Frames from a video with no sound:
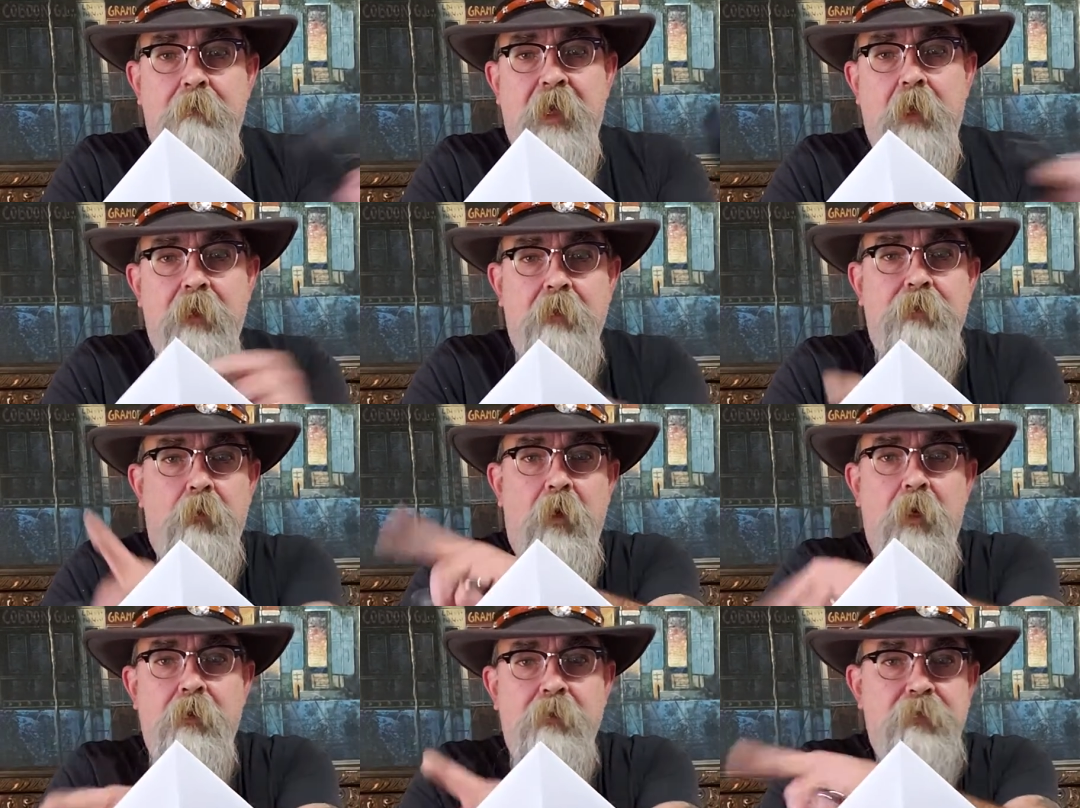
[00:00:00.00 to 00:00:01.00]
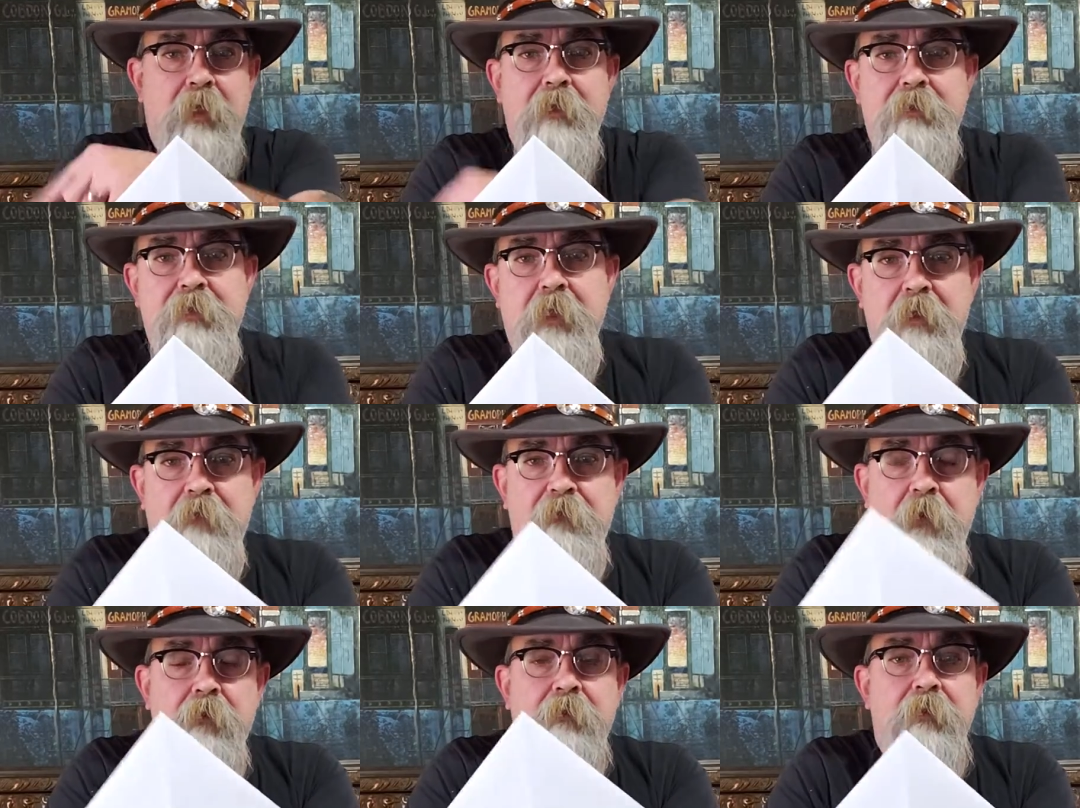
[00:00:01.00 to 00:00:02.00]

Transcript: bail out the water, trying to stay afloat.